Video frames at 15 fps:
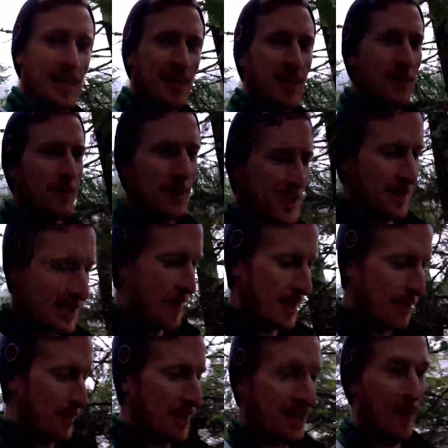that situation
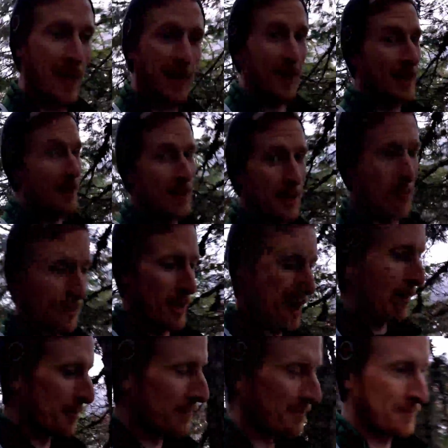again, because if that guy didn't come
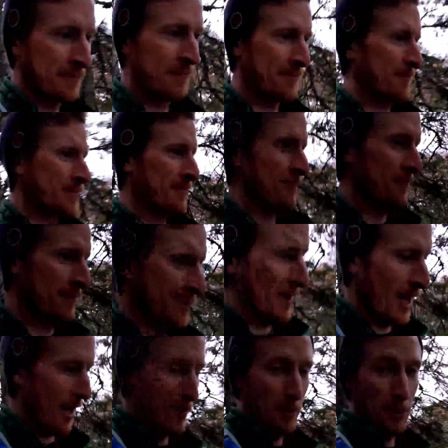around,
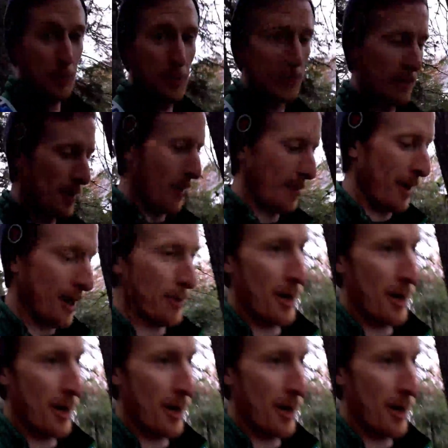I'd have been screwed. I mean, I